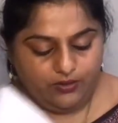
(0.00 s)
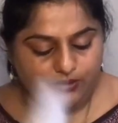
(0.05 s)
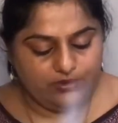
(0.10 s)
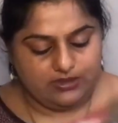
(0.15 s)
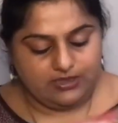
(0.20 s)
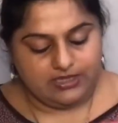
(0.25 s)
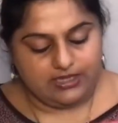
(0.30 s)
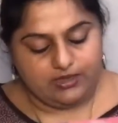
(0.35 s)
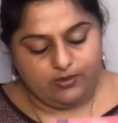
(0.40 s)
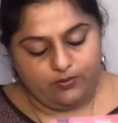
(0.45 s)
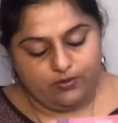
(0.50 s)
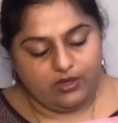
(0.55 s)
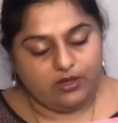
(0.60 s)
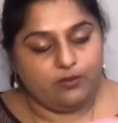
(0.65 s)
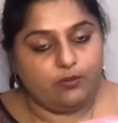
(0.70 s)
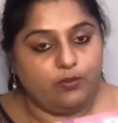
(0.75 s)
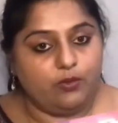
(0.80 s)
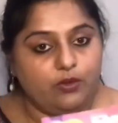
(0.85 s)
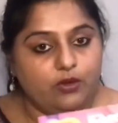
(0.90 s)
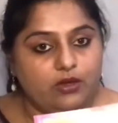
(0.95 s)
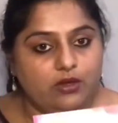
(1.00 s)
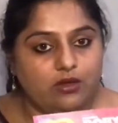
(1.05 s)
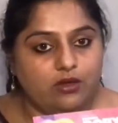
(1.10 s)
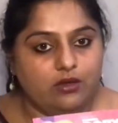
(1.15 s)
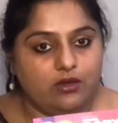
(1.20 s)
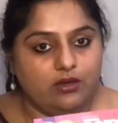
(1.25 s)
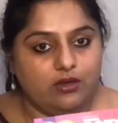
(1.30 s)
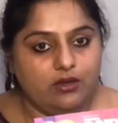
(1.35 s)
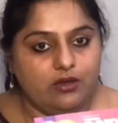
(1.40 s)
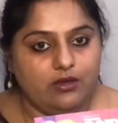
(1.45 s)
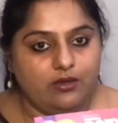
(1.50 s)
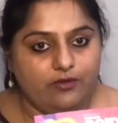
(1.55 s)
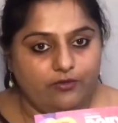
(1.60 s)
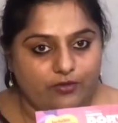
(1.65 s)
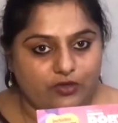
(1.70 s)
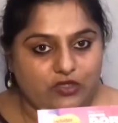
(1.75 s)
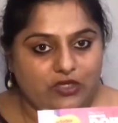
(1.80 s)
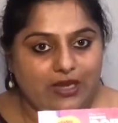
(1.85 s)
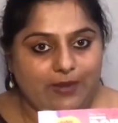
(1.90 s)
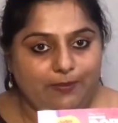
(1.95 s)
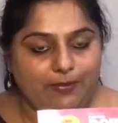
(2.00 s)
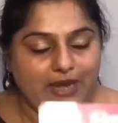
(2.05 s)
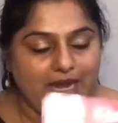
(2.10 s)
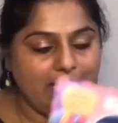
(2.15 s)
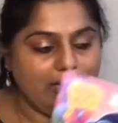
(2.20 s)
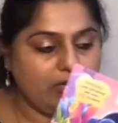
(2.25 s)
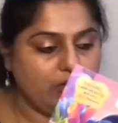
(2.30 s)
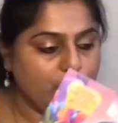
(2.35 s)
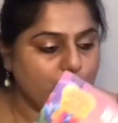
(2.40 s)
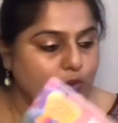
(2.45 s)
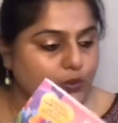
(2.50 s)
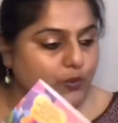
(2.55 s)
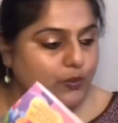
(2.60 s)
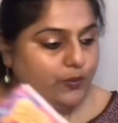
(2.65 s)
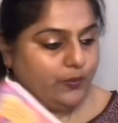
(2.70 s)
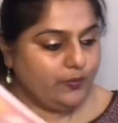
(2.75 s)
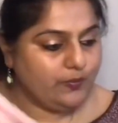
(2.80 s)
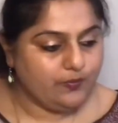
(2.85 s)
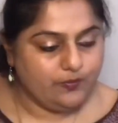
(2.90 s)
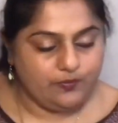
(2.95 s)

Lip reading: sticker workbook which I plan to do.